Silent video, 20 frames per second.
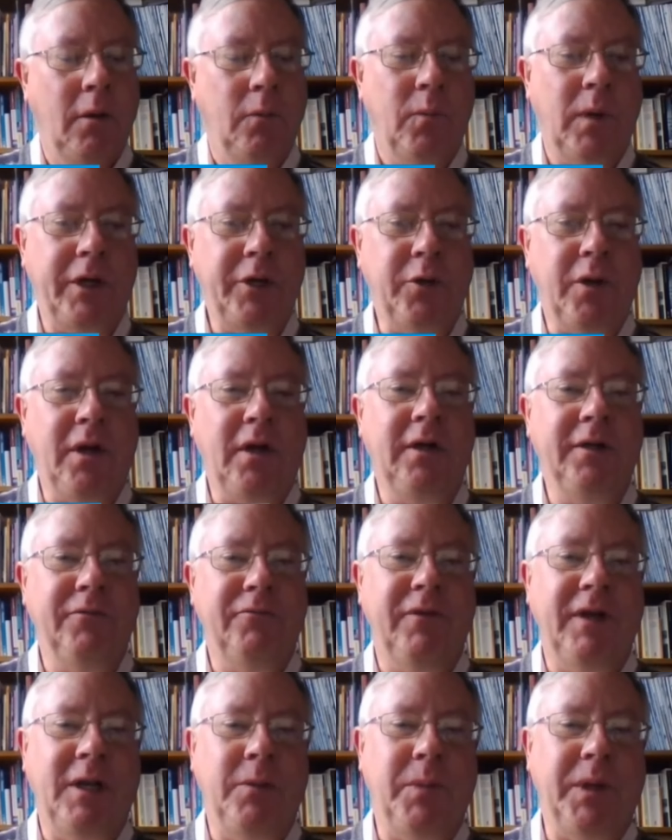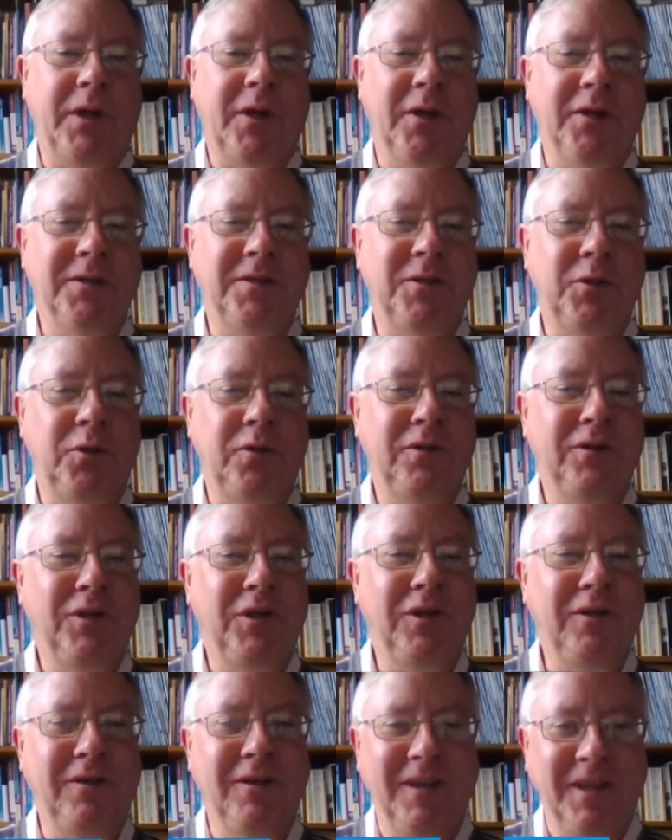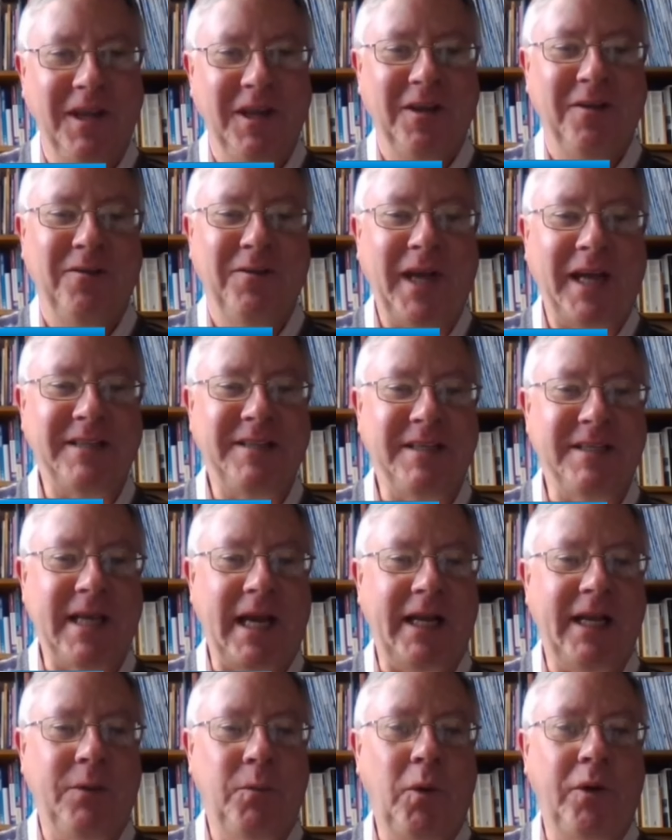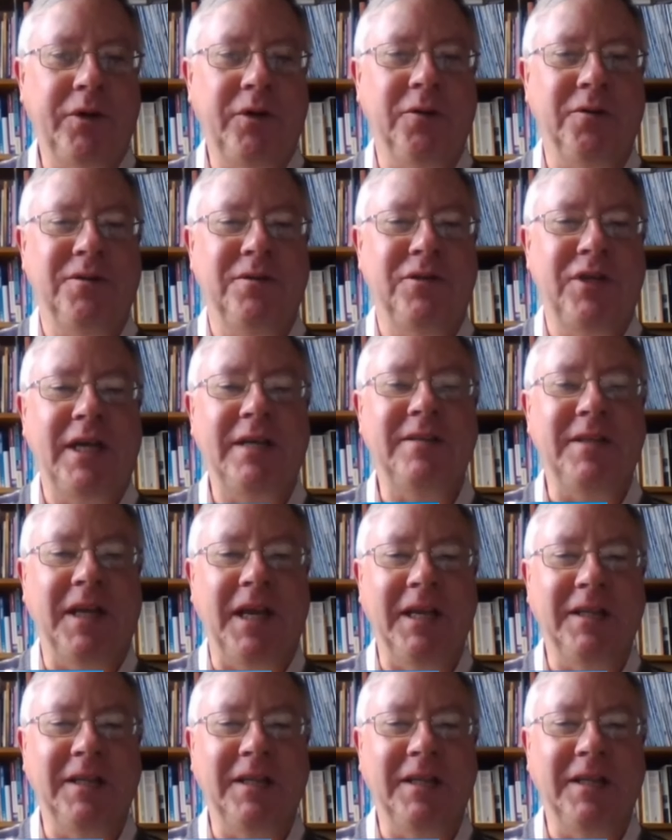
Well, you can't really, because that's exactly what you're suggesting.